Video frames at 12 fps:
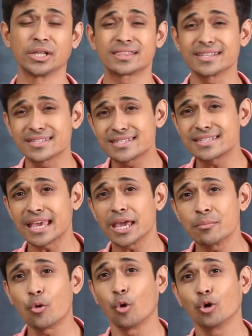with the
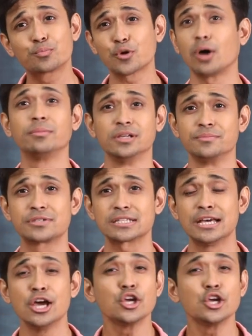same old problems.